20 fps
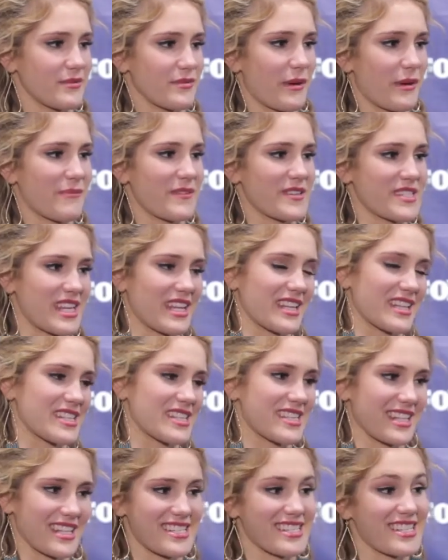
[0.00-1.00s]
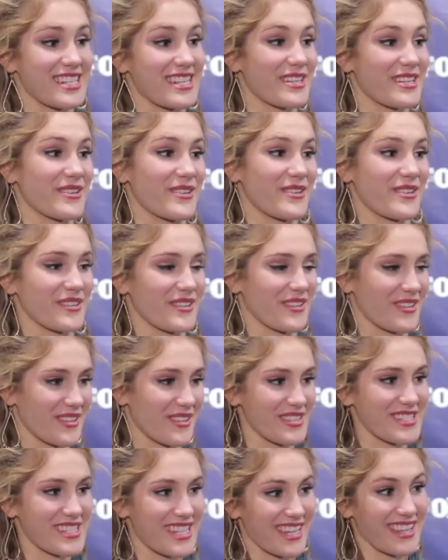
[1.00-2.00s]
represent the 16-year-old
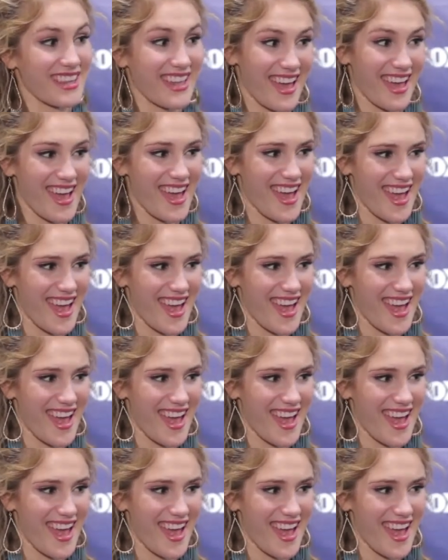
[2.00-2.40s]
girls like that.